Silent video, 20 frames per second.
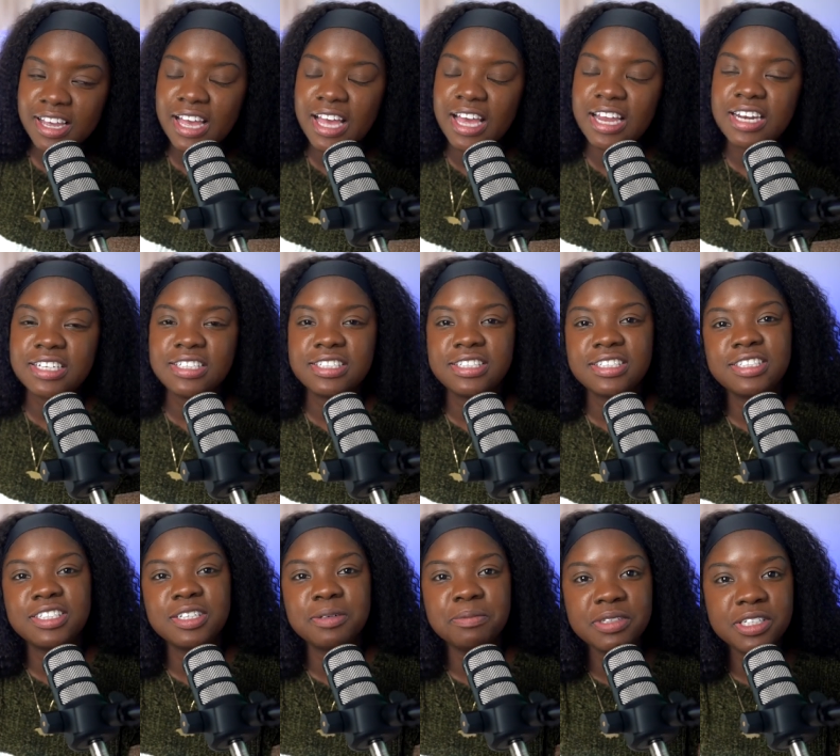and is this
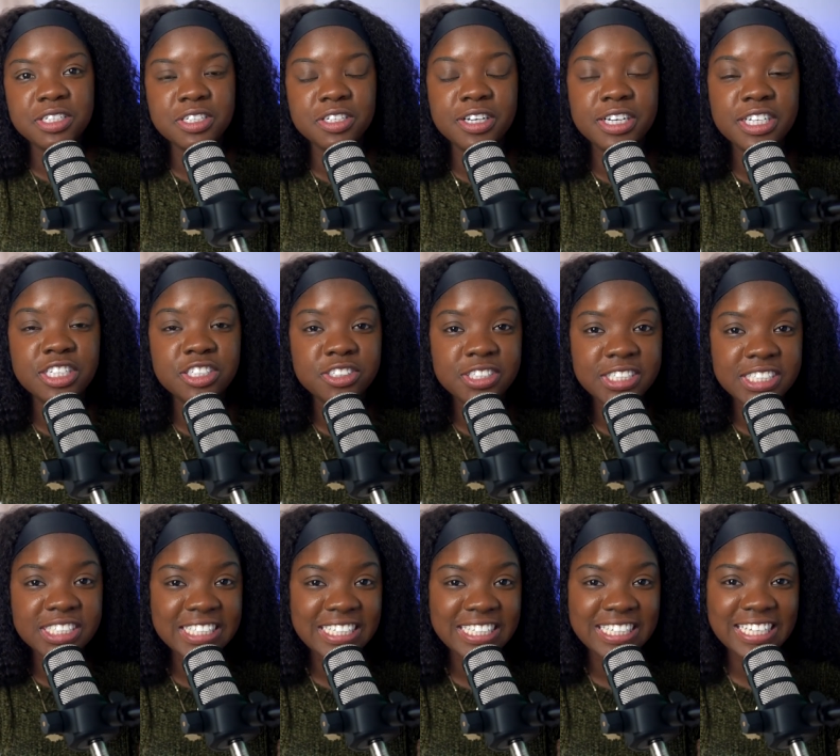something you're
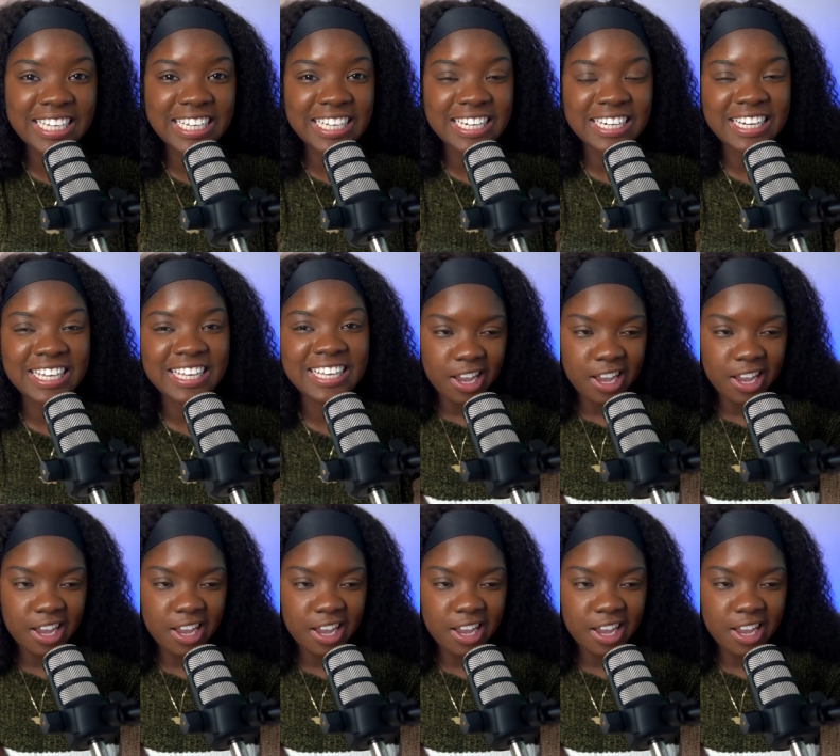interested in?